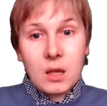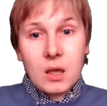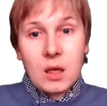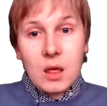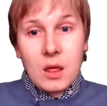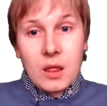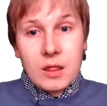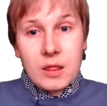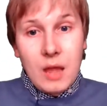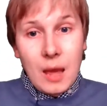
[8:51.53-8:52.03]

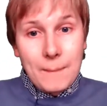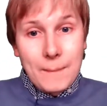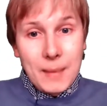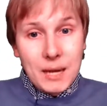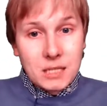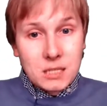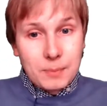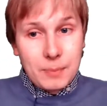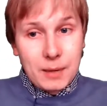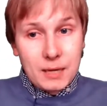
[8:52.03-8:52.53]
That
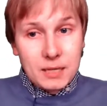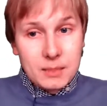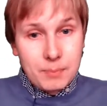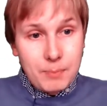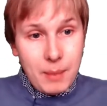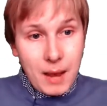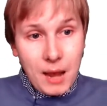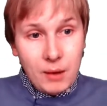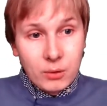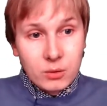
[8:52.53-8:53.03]
makes the pins
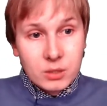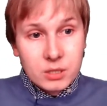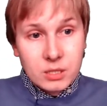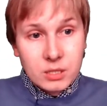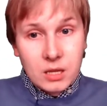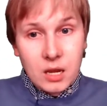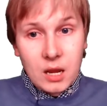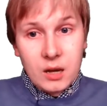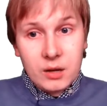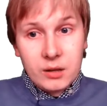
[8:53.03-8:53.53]
bounce,
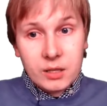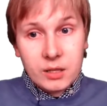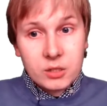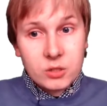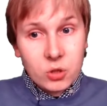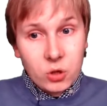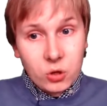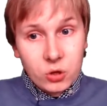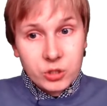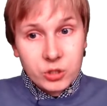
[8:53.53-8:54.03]
and the
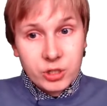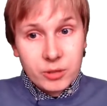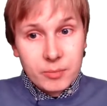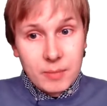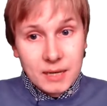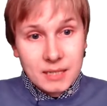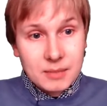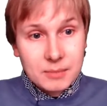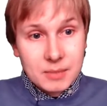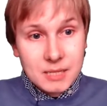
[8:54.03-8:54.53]
torsion
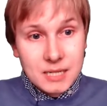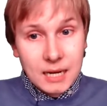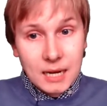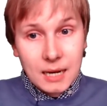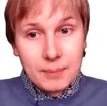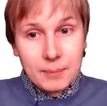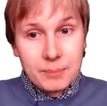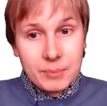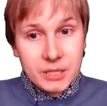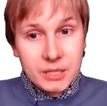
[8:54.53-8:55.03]
makes them stick
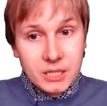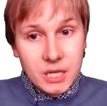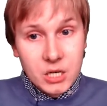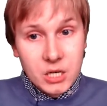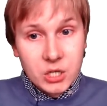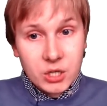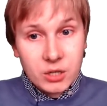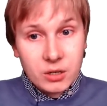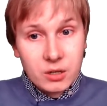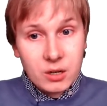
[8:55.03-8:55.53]
in
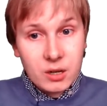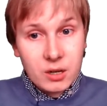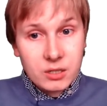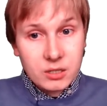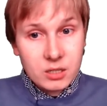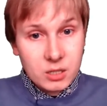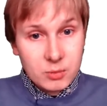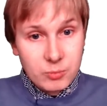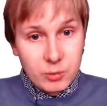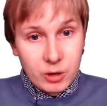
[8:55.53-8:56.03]
position as
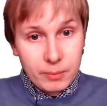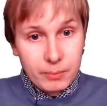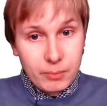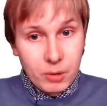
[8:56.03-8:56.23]
the spring